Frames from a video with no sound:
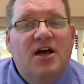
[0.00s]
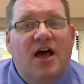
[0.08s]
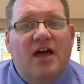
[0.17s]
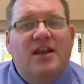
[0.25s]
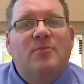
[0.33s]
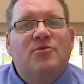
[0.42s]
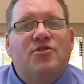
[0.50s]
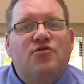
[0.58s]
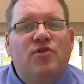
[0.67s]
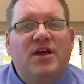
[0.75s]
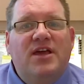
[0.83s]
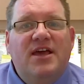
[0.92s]
And number
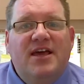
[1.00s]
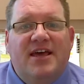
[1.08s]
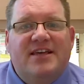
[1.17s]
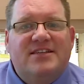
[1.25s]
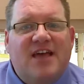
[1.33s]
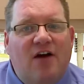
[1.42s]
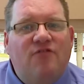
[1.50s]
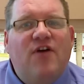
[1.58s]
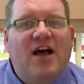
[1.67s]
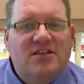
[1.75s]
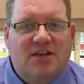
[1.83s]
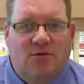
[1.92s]
3 is, how
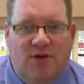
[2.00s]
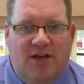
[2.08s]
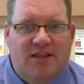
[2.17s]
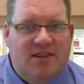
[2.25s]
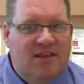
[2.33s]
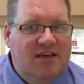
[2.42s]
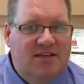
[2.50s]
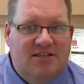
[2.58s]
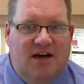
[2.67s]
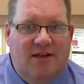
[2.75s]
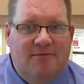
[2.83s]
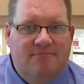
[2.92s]
fast can we get things
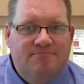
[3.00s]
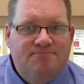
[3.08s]
done?